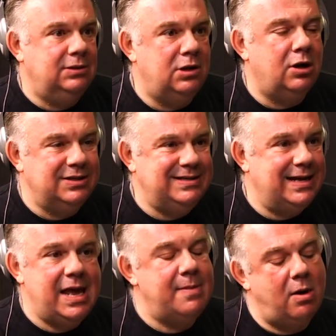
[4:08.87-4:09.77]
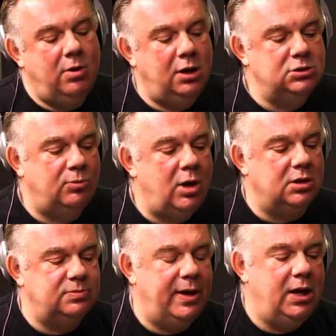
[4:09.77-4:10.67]
the clock is ticking. He might want to go somewhere mm.
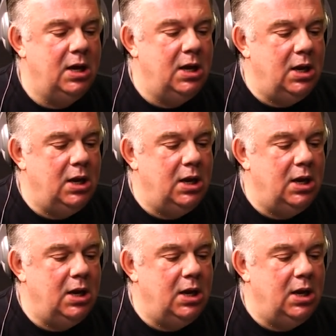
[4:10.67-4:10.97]
else. But